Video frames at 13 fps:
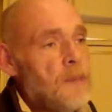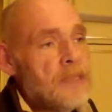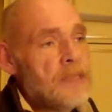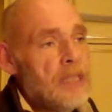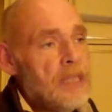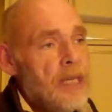
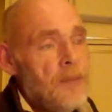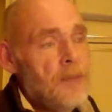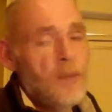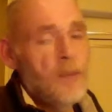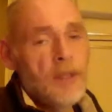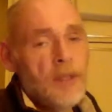today,
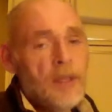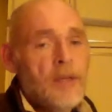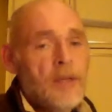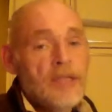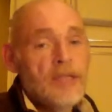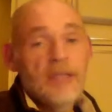but one of the
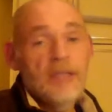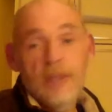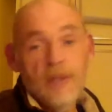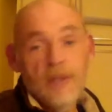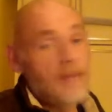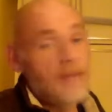questions, a
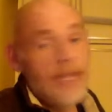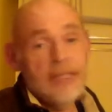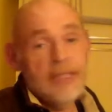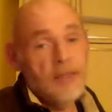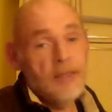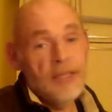good,
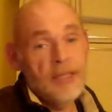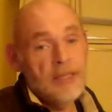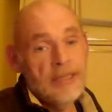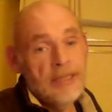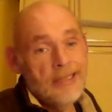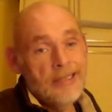excellent
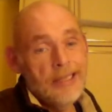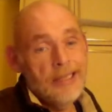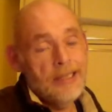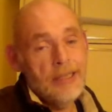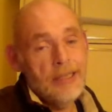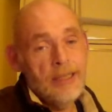question these
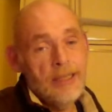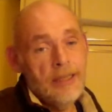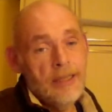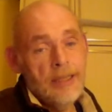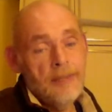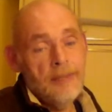days,
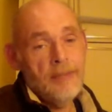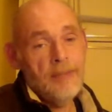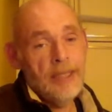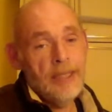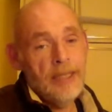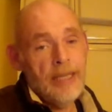and
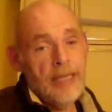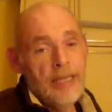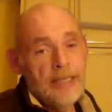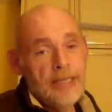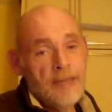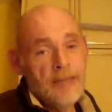I
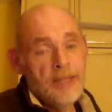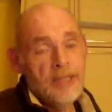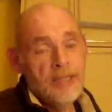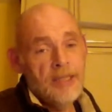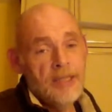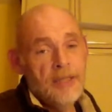asked the same
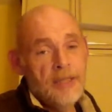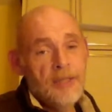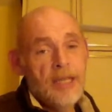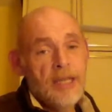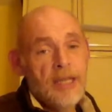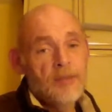question to two
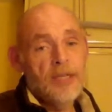guys.